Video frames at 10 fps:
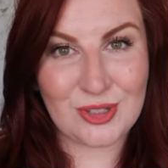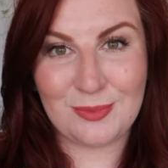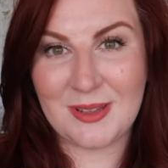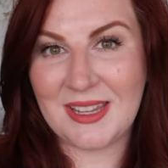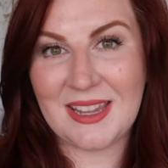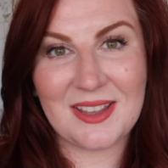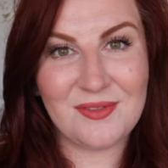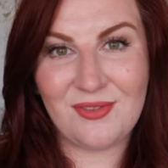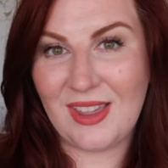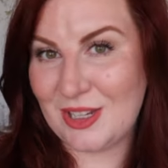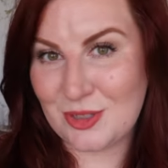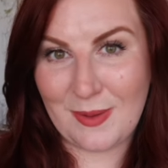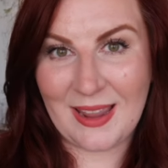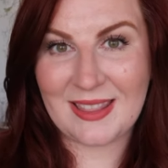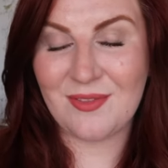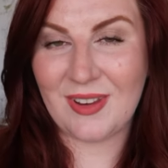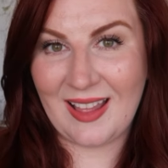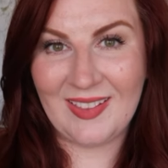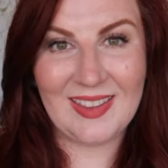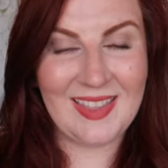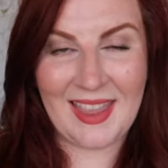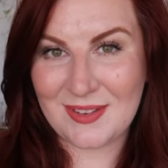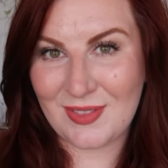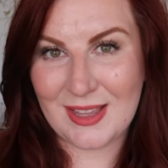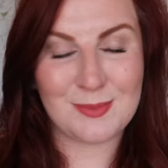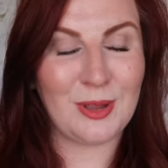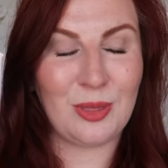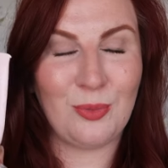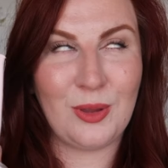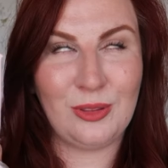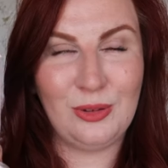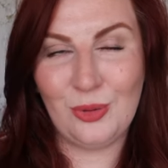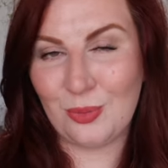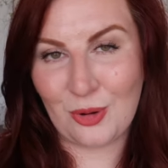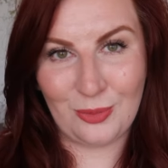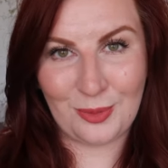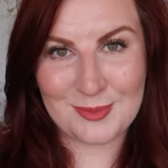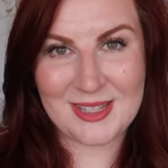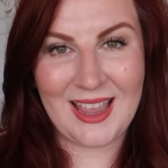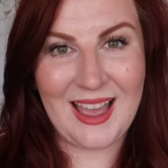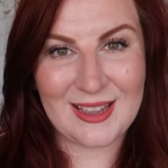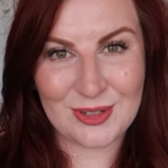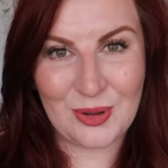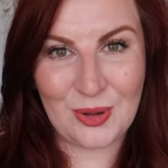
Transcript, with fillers: should be finished by the finale at the end of this month with no problems at